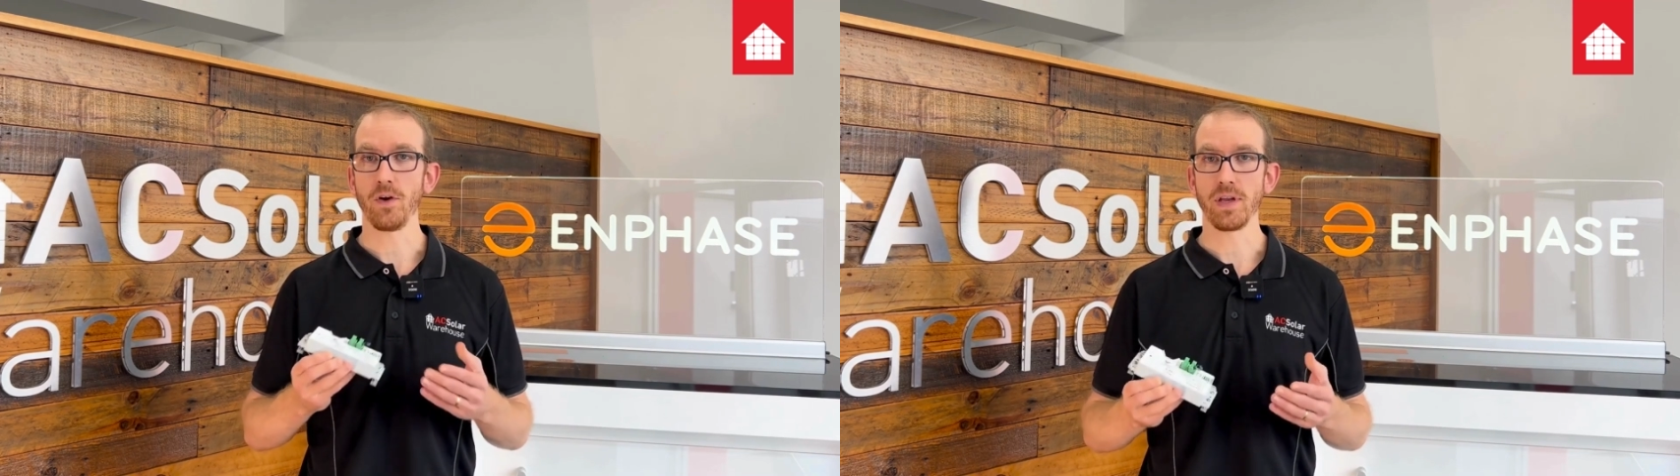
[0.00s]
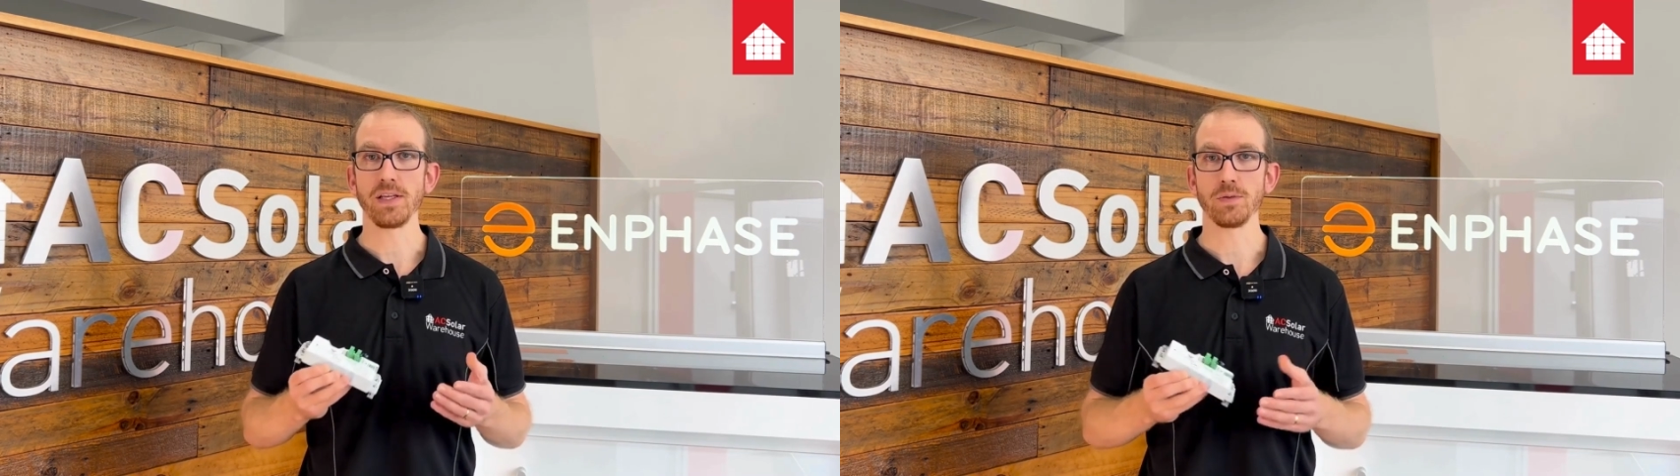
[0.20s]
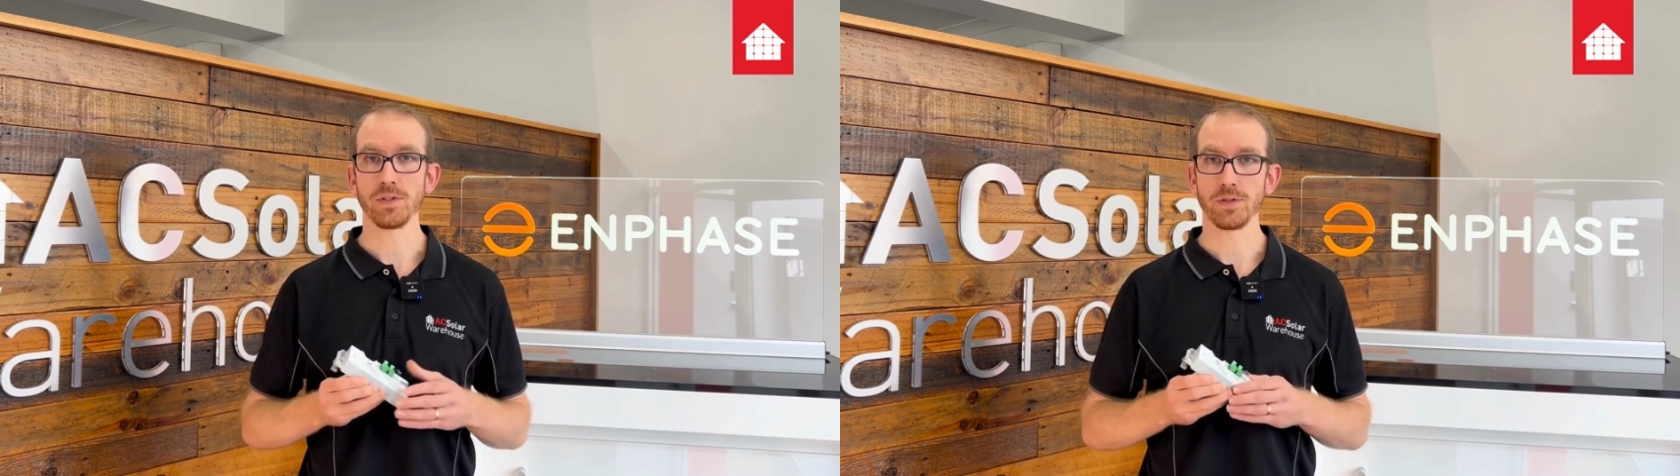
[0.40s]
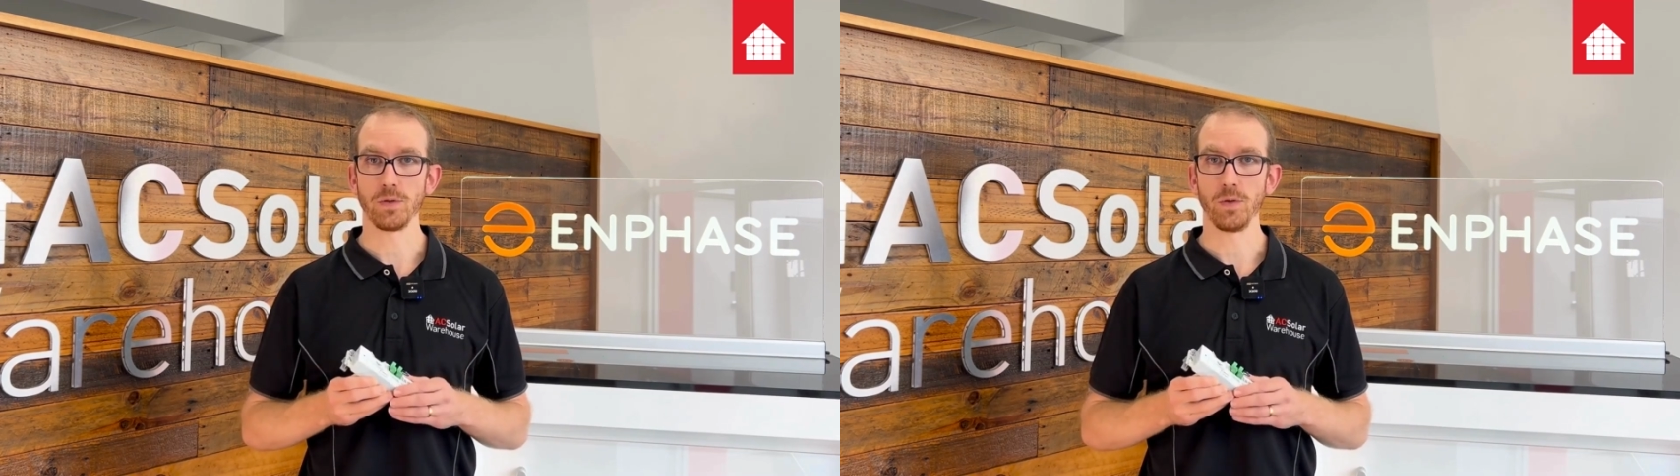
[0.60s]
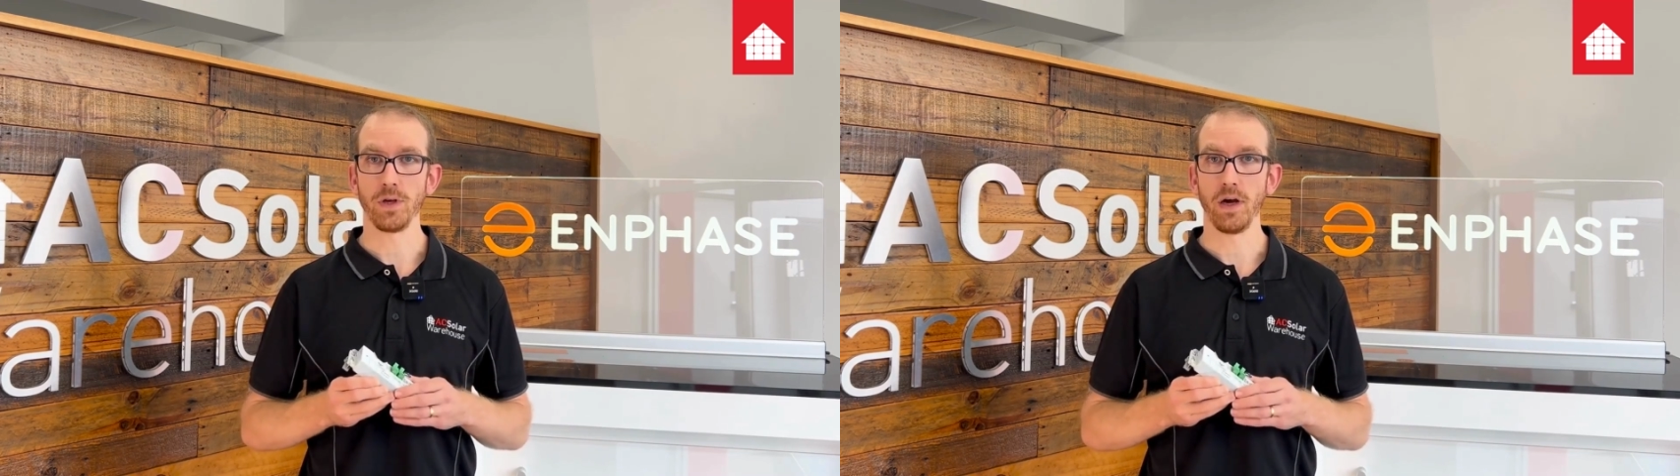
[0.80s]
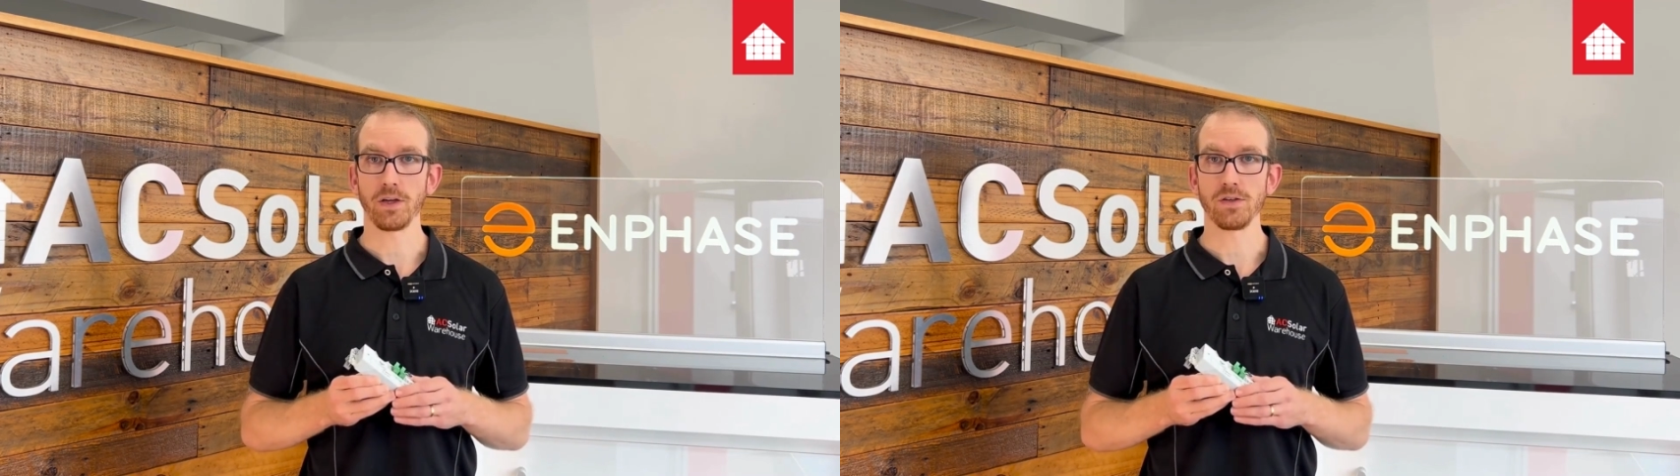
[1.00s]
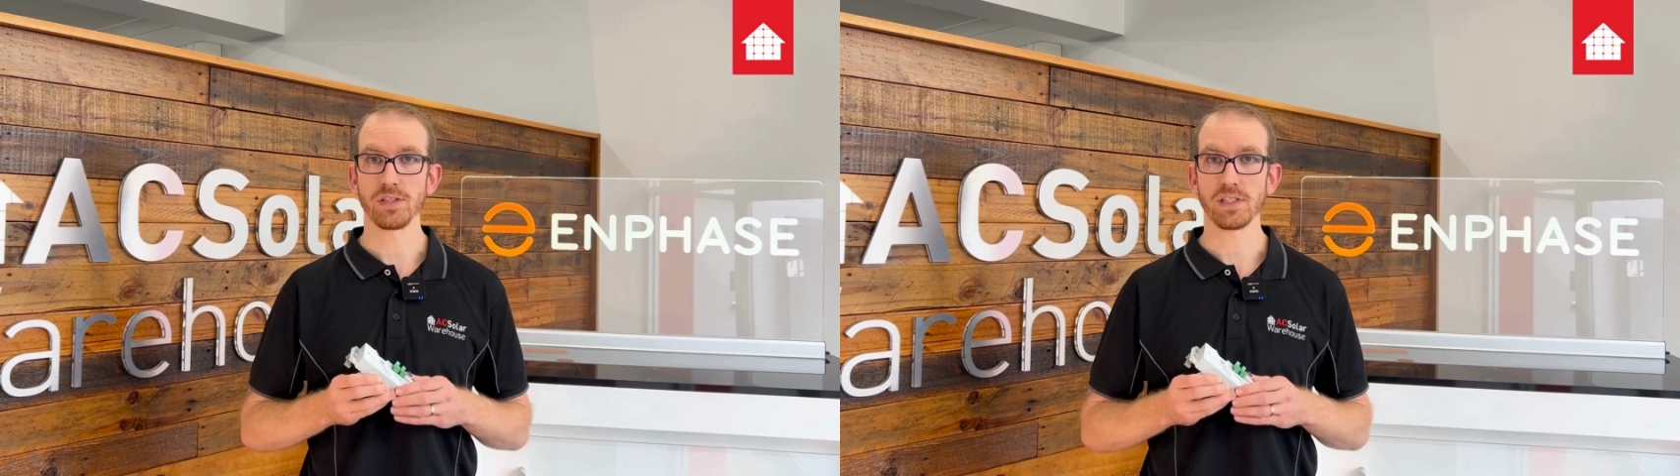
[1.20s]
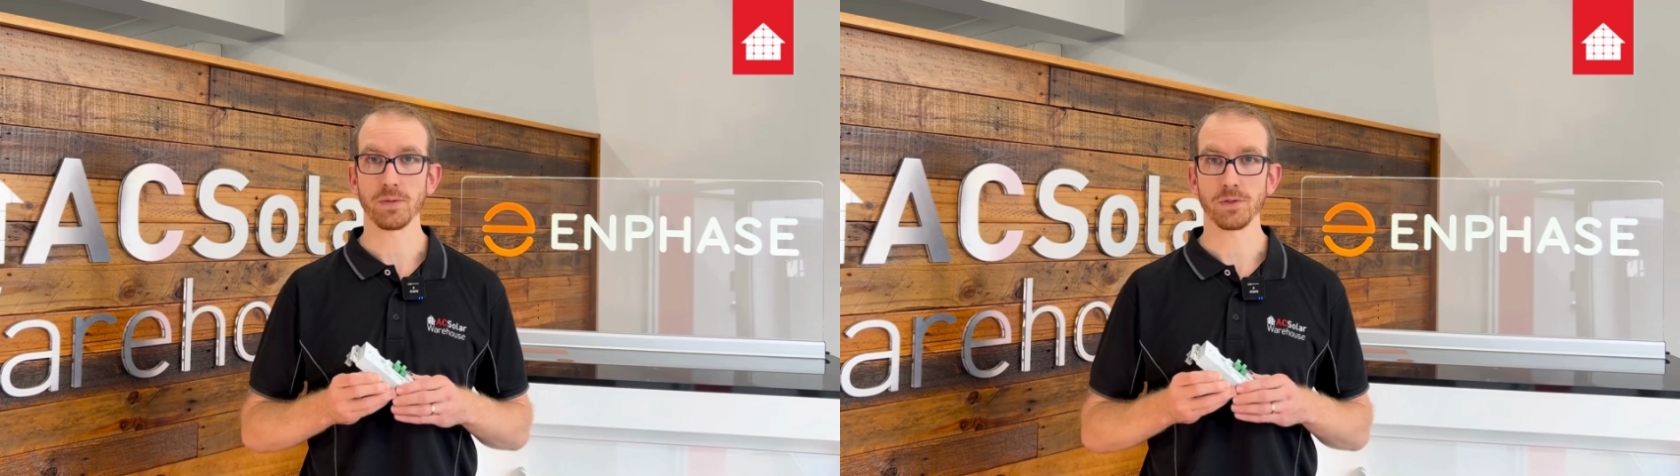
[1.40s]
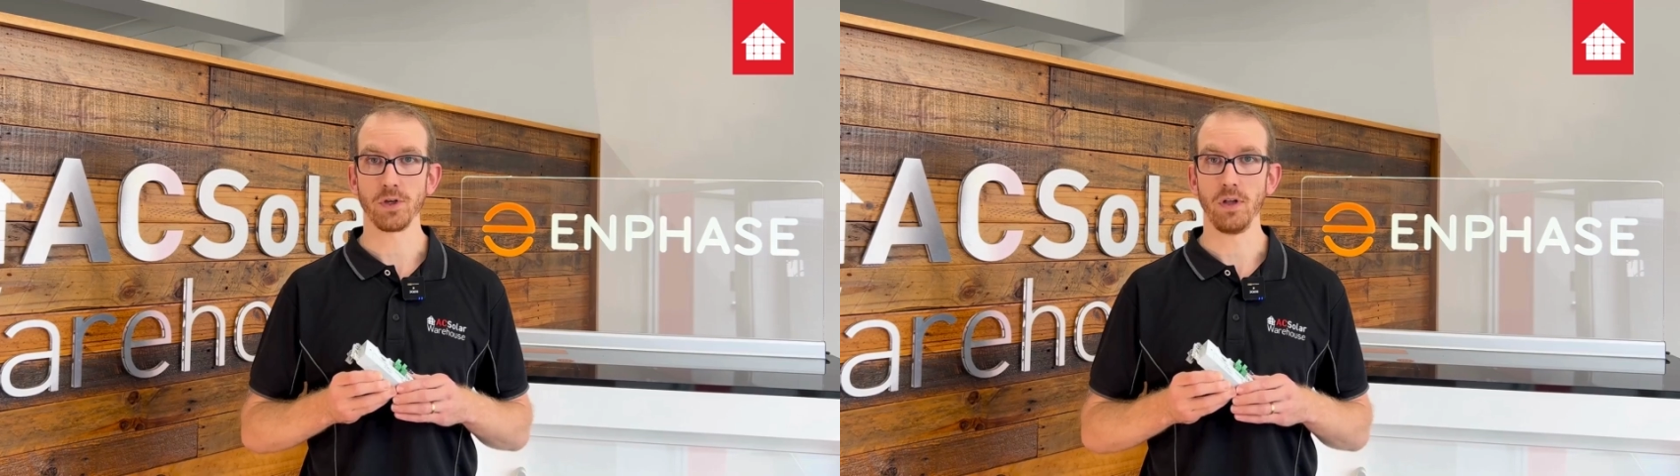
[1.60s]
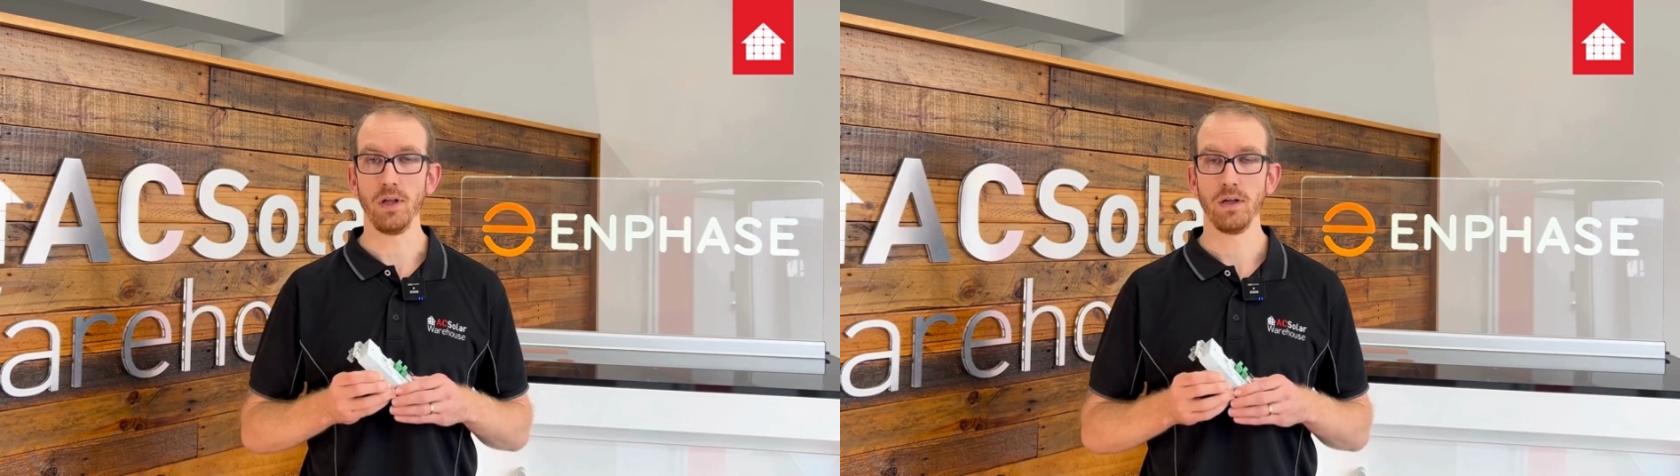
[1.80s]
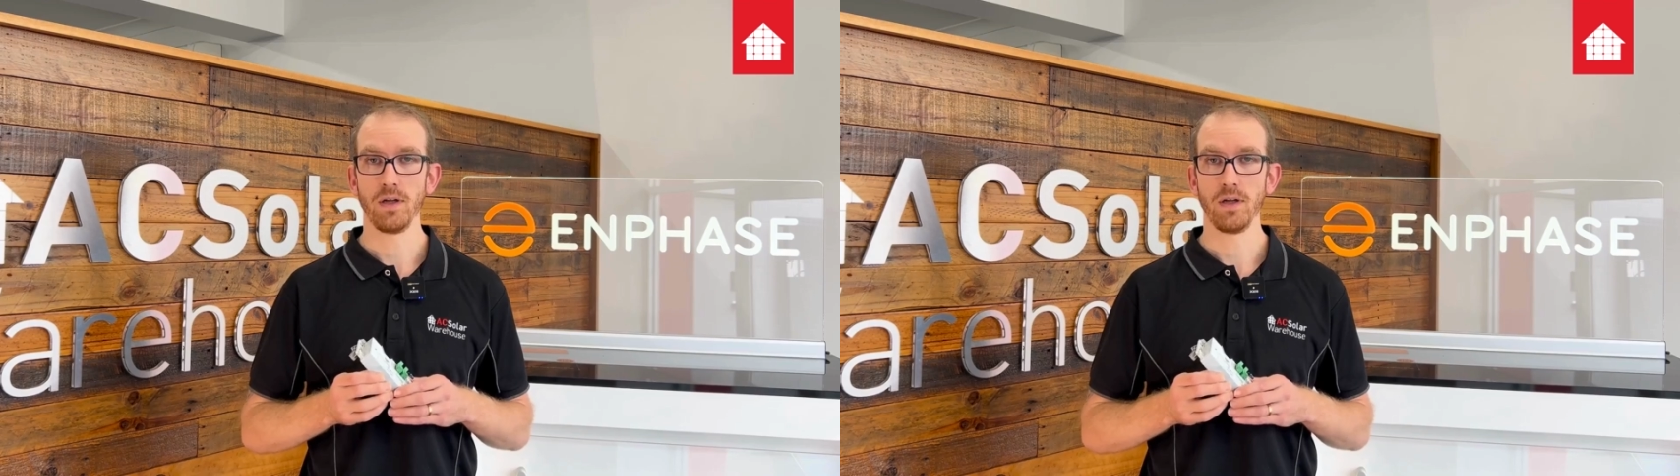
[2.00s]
need to install your IQ system controller.